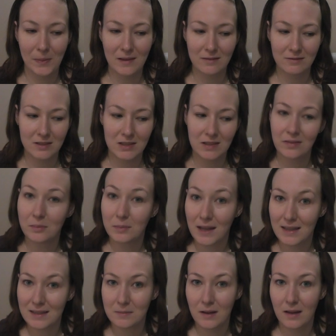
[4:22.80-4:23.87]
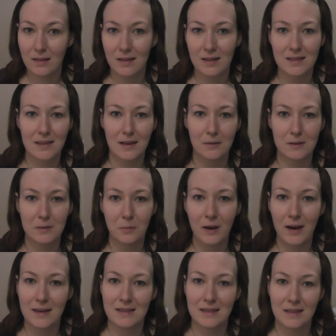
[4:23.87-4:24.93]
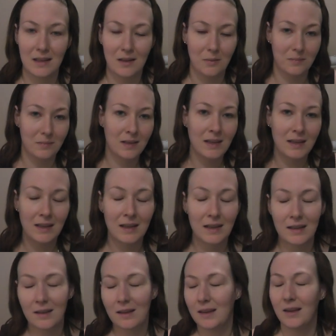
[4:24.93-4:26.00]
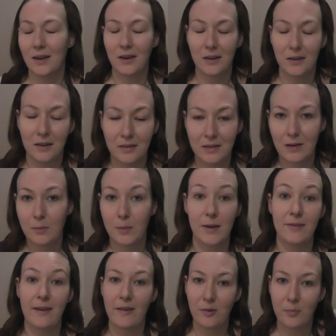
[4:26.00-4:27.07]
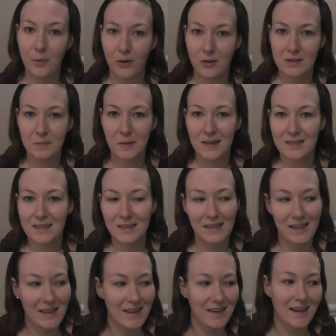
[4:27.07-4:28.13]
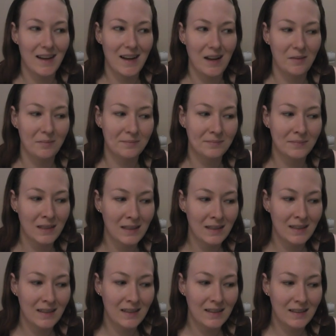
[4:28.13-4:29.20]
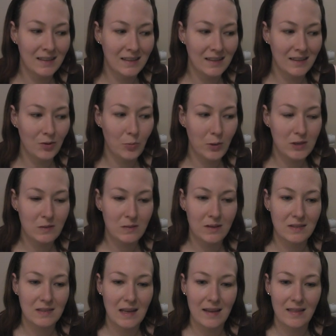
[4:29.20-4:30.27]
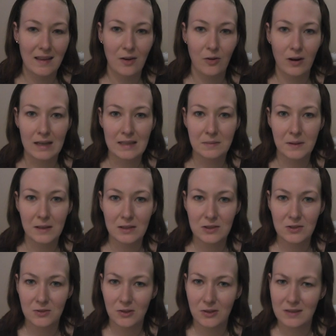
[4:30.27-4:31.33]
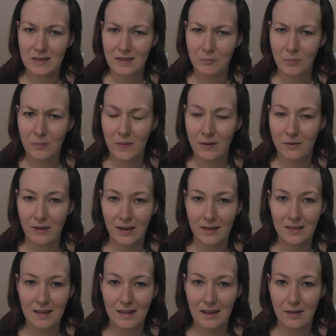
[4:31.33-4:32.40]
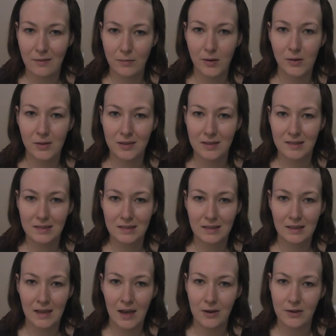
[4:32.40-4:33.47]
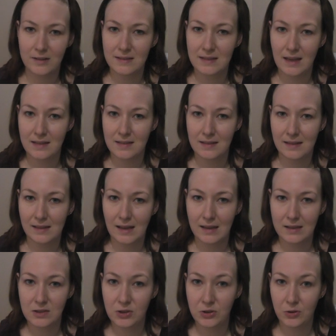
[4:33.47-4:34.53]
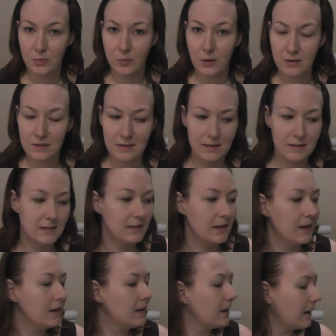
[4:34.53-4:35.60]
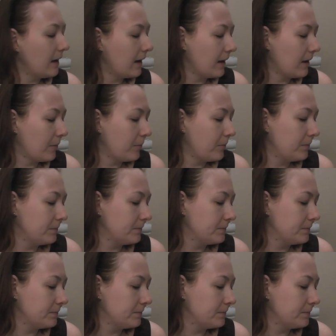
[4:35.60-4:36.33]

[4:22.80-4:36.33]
difference from last month because I was praising them. You know, they were my favourite box, basically. It almost feels like they're grasping at straws, and the fact that they've put Kerastase in the last 2 boxes. Yeah,